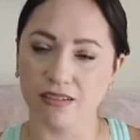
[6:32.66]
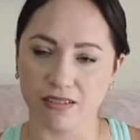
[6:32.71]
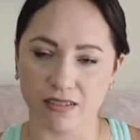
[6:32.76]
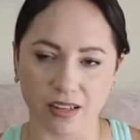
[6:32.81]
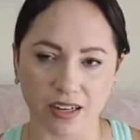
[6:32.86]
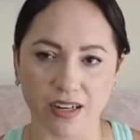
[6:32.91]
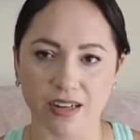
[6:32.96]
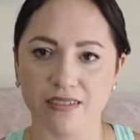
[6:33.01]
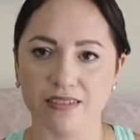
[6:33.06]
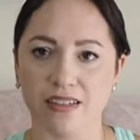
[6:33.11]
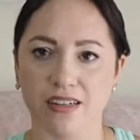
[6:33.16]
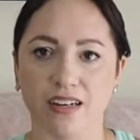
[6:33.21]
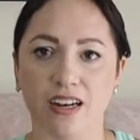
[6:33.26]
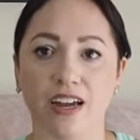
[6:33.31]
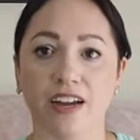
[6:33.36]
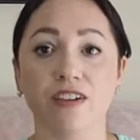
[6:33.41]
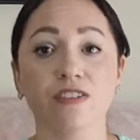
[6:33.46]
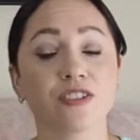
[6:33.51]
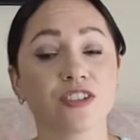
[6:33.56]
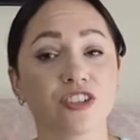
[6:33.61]
Like I said,
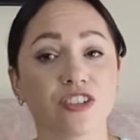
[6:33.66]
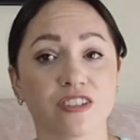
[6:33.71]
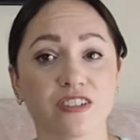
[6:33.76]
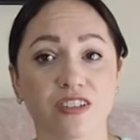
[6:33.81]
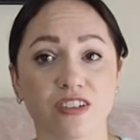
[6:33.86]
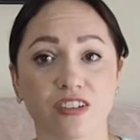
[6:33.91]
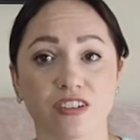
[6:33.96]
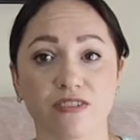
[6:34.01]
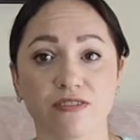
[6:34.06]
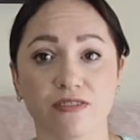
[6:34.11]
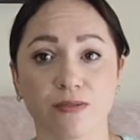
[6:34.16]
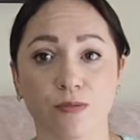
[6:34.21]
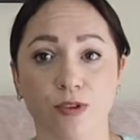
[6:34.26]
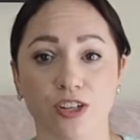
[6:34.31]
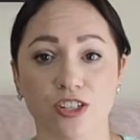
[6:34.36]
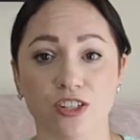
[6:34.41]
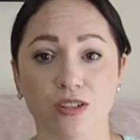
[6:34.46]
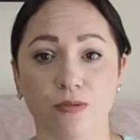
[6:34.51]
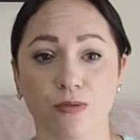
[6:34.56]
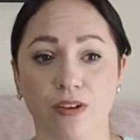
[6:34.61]
I only just learned from
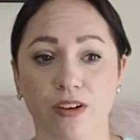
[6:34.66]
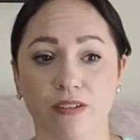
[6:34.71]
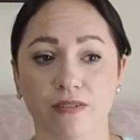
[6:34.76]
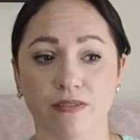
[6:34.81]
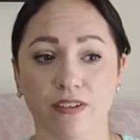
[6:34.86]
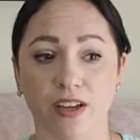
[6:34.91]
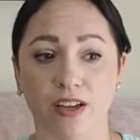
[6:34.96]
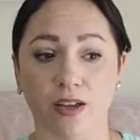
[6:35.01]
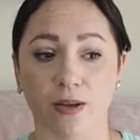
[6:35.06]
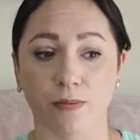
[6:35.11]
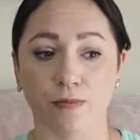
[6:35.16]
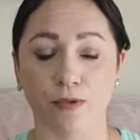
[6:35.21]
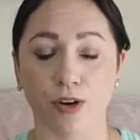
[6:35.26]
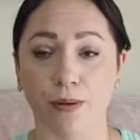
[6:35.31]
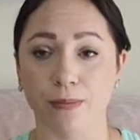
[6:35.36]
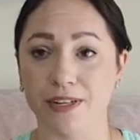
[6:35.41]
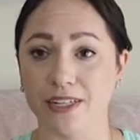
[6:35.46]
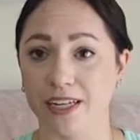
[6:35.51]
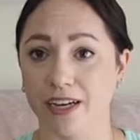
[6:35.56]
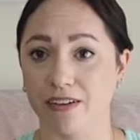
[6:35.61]
watching one of
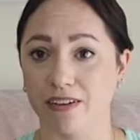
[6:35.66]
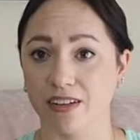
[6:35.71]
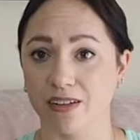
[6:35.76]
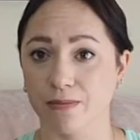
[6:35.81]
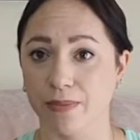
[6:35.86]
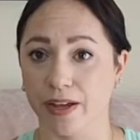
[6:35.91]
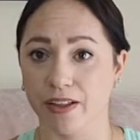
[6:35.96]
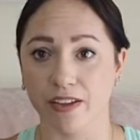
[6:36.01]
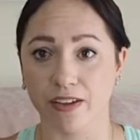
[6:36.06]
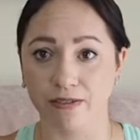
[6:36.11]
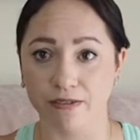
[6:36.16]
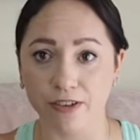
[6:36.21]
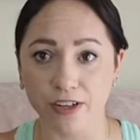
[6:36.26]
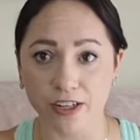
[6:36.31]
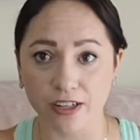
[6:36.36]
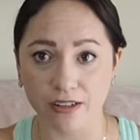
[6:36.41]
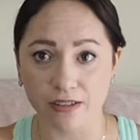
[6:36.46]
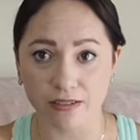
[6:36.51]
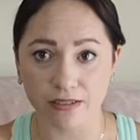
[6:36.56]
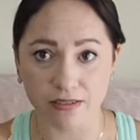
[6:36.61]
Robbie Downey Ballet
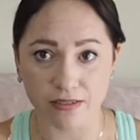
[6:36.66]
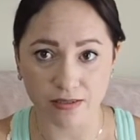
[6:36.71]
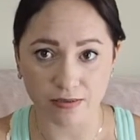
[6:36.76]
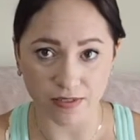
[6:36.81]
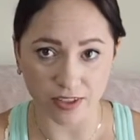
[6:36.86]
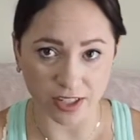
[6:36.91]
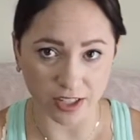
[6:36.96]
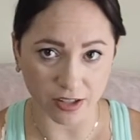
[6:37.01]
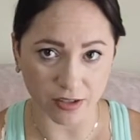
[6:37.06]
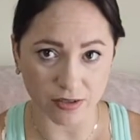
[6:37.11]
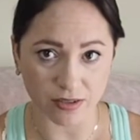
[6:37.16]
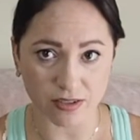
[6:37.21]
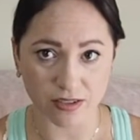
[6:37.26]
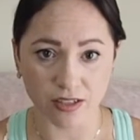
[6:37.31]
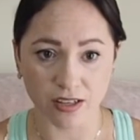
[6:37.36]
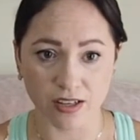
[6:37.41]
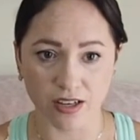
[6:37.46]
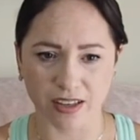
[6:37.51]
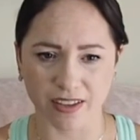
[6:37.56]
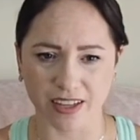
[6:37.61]
Freak's videos.
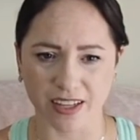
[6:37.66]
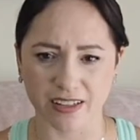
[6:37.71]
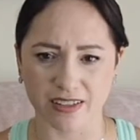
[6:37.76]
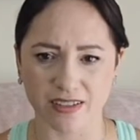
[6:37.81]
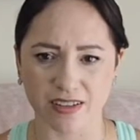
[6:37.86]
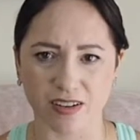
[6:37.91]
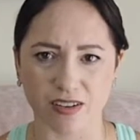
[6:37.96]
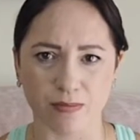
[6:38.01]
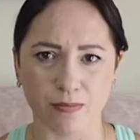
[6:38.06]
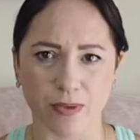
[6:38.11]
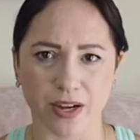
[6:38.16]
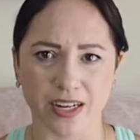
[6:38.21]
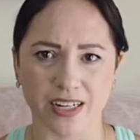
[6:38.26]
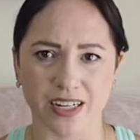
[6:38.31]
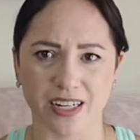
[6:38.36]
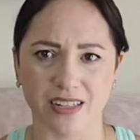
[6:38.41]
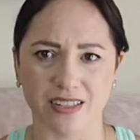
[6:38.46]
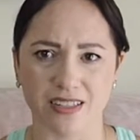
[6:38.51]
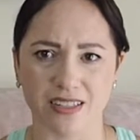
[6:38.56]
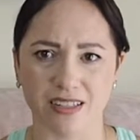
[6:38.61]
I think it's called My
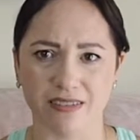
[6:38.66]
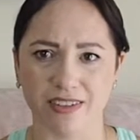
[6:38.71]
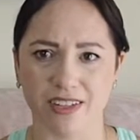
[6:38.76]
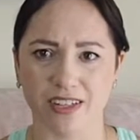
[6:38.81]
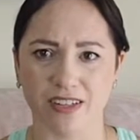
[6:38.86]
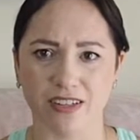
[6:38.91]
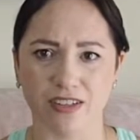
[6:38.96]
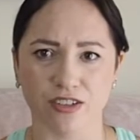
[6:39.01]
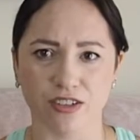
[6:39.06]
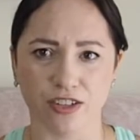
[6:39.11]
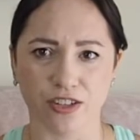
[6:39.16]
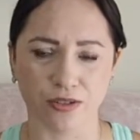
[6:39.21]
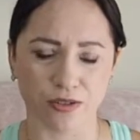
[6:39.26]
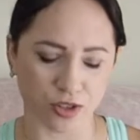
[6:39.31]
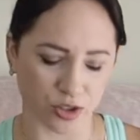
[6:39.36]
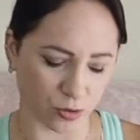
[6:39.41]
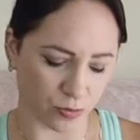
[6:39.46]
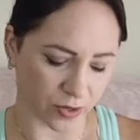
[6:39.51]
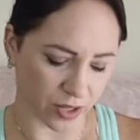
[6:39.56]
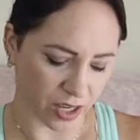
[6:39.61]
Dance TV on her
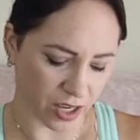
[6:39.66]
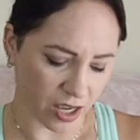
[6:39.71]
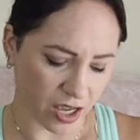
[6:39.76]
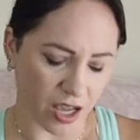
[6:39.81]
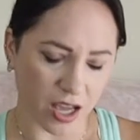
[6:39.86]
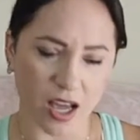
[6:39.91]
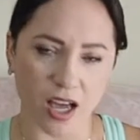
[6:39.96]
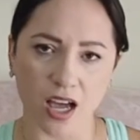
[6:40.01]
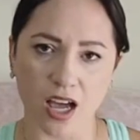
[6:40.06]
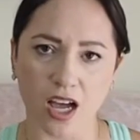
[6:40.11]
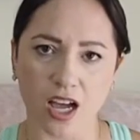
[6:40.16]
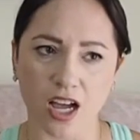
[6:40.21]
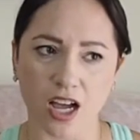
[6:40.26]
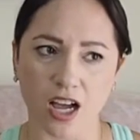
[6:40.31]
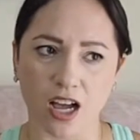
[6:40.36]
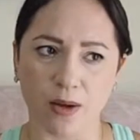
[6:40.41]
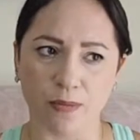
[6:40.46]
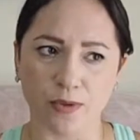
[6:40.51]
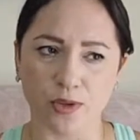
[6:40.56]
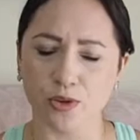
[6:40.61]
YouTube.
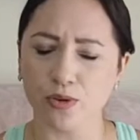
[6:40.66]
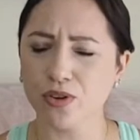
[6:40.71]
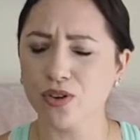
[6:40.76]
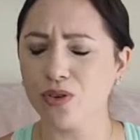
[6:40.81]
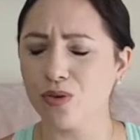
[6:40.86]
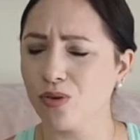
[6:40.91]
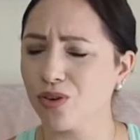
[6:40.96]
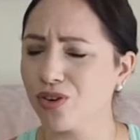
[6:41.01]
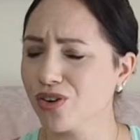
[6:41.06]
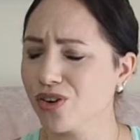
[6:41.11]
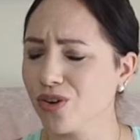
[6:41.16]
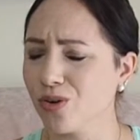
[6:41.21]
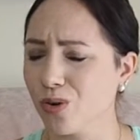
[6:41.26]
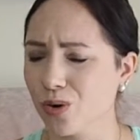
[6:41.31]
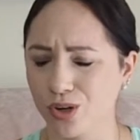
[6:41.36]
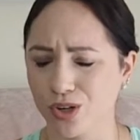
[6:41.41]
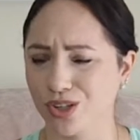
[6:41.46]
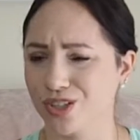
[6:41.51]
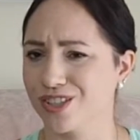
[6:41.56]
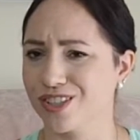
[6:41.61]
You can order
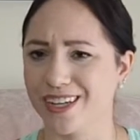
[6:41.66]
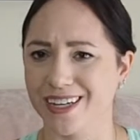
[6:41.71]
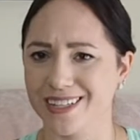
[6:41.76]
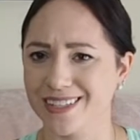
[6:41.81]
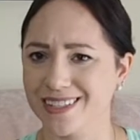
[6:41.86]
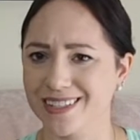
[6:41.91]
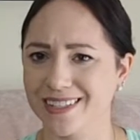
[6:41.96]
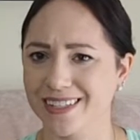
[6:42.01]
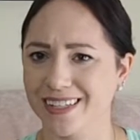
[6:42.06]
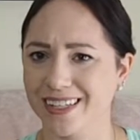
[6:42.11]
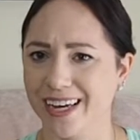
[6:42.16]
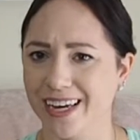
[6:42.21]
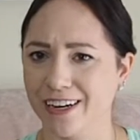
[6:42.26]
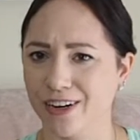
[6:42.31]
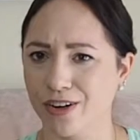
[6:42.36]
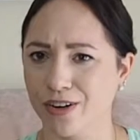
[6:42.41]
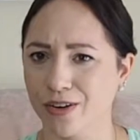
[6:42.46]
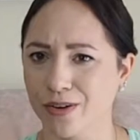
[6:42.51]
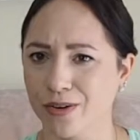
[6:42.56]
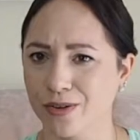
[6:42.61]
quarter sizes in
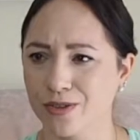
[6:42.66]
Gaynor.